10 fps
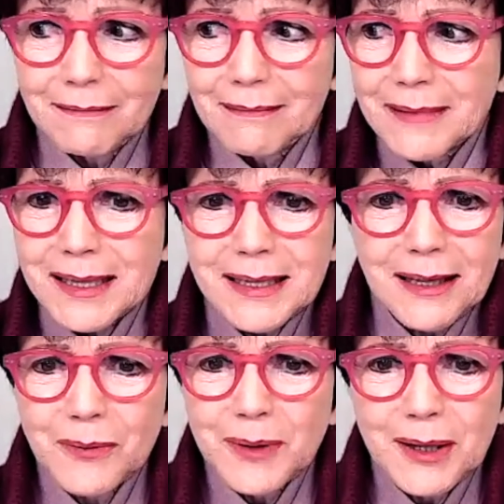stuff
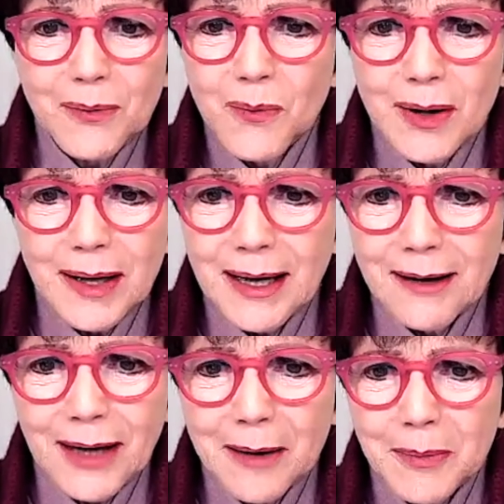we don't want to have
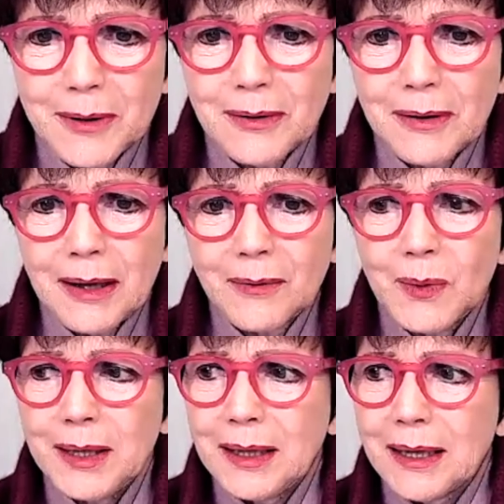happen, and
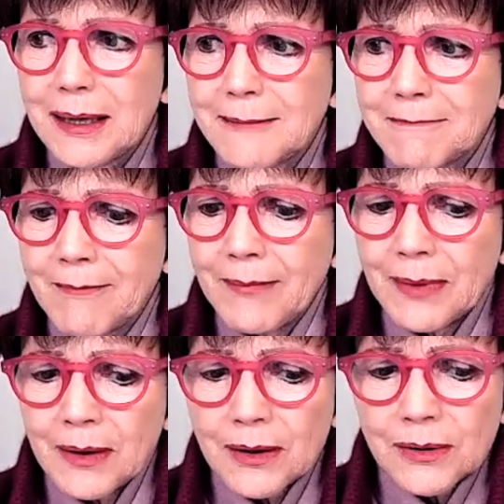we can
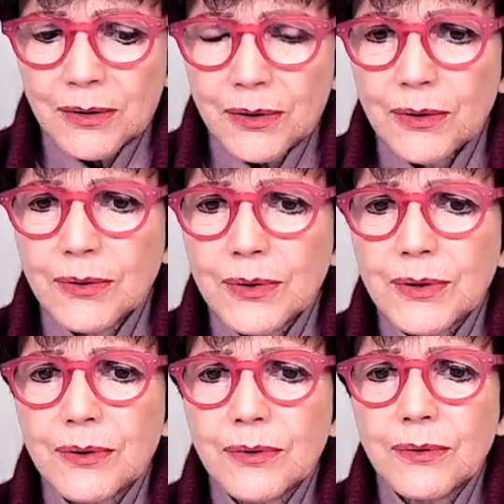choose
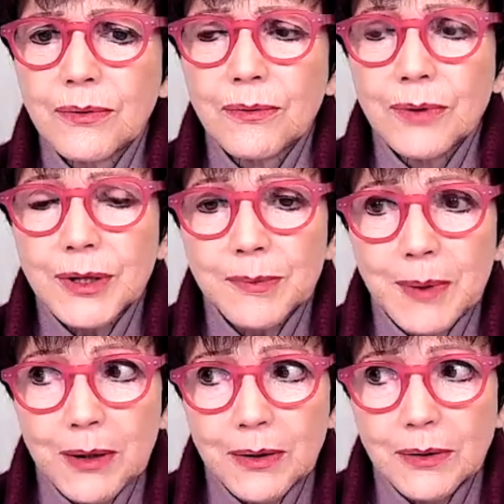to
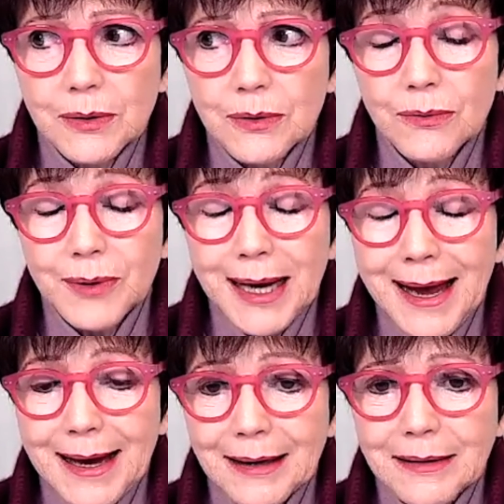respond or
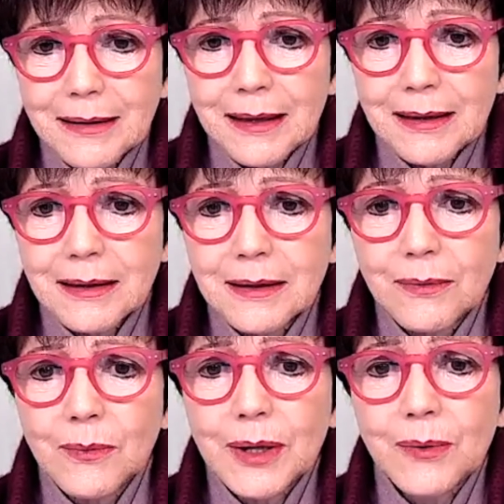react. And
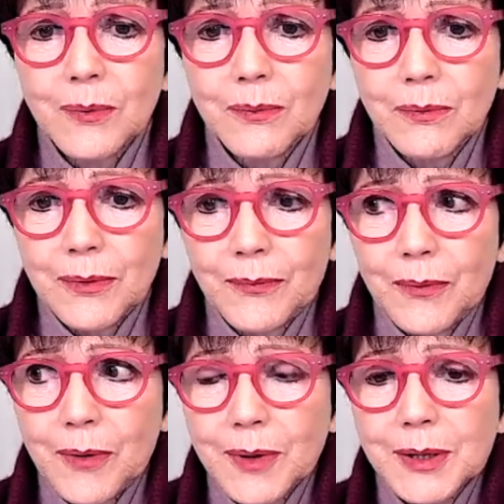whether if we
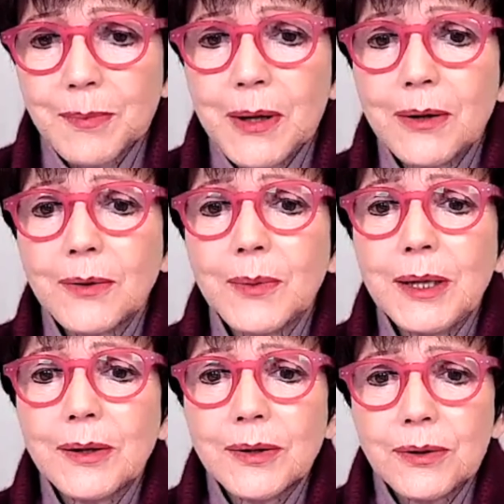respond, we
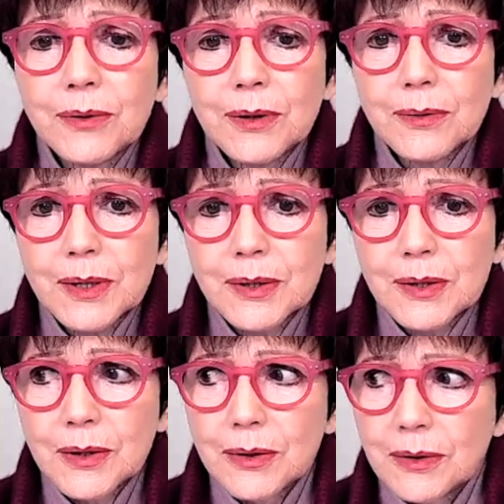learn to grow as a
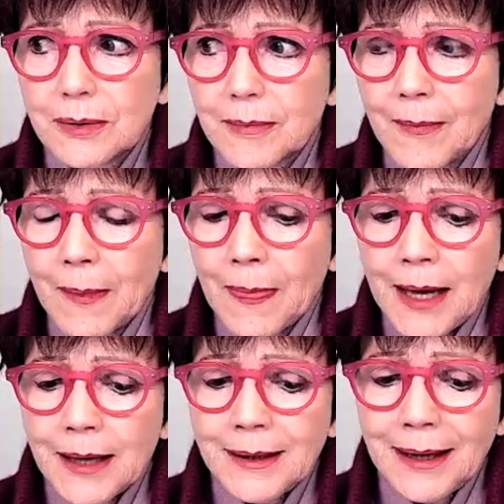soul.
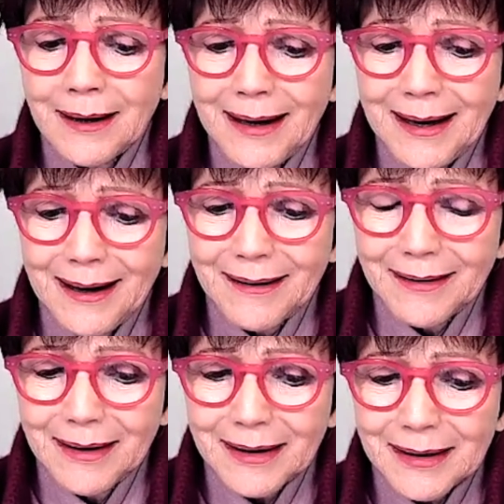Now, our
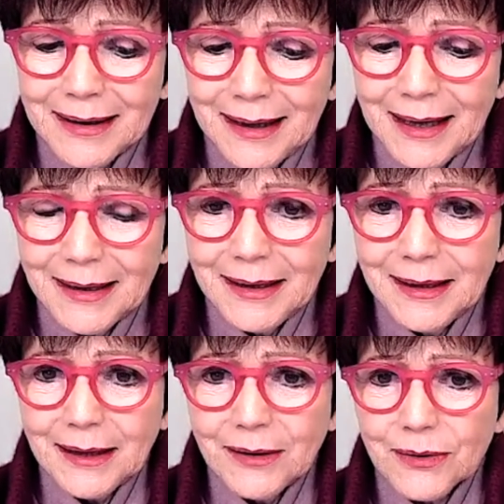guardian
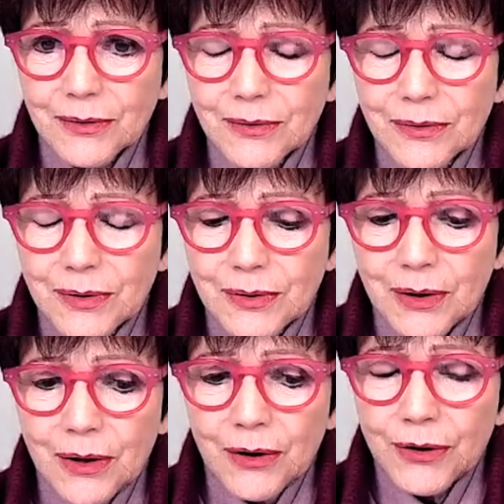angels,
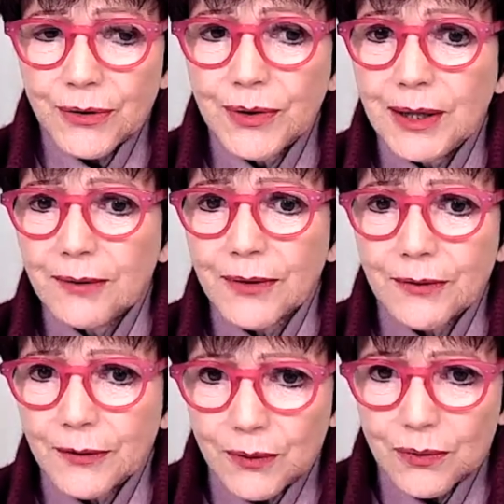three of the
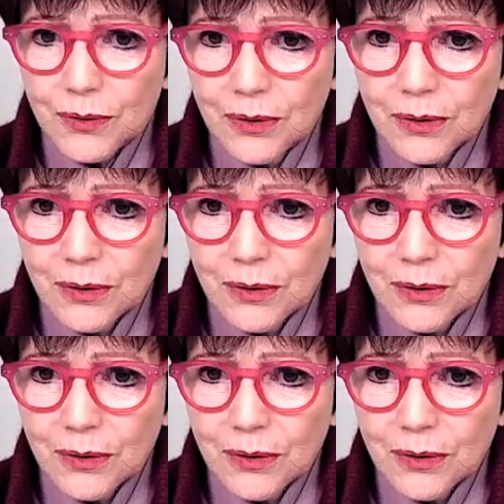four,